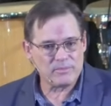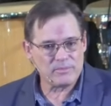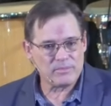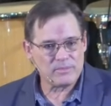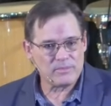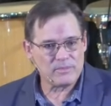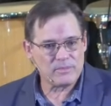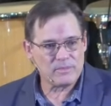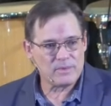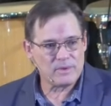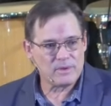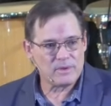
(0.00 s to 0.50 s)

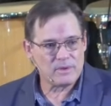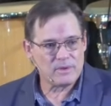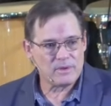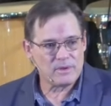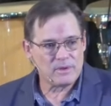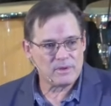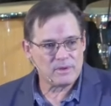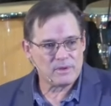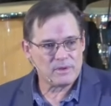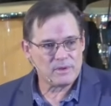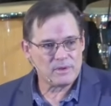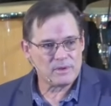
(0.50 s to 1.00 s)

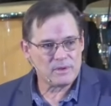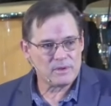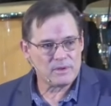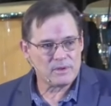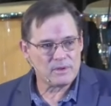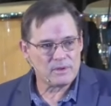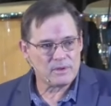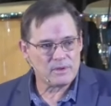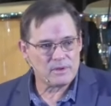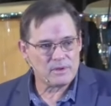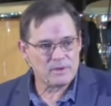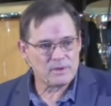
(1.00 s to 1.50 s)

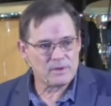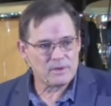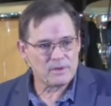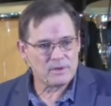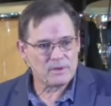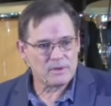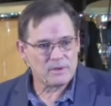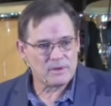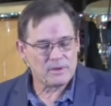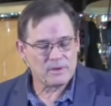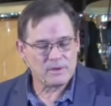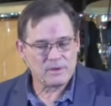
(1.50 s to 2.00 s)

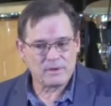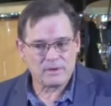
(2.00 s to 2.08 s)
Nothing is said.